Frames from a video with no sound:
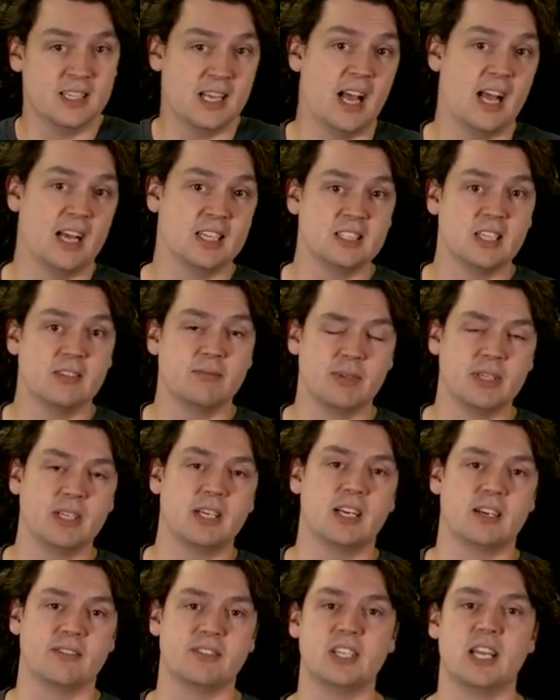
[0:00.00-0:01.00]
as I've been
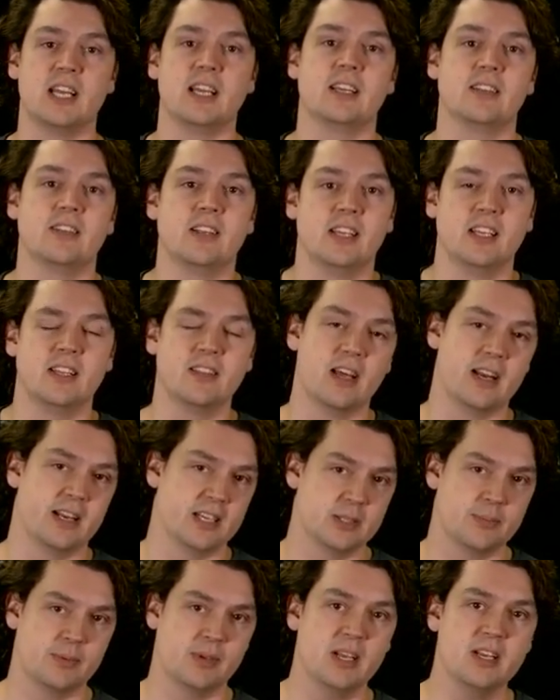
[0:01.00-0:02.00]
kind of saying in that
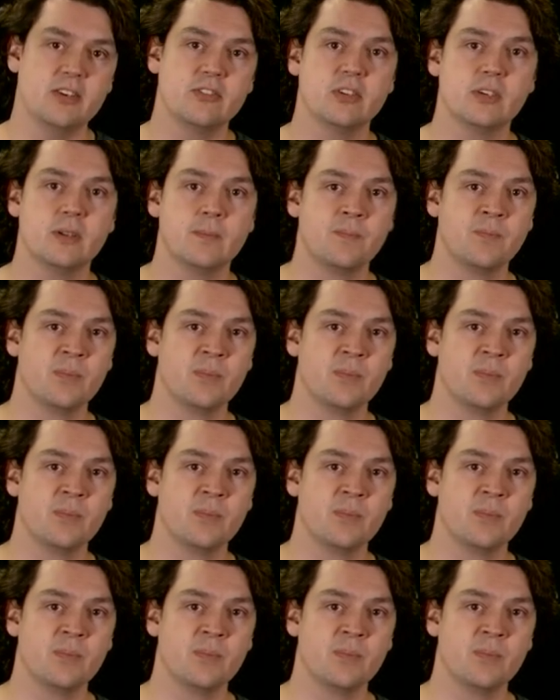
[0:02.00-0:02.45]
explanation,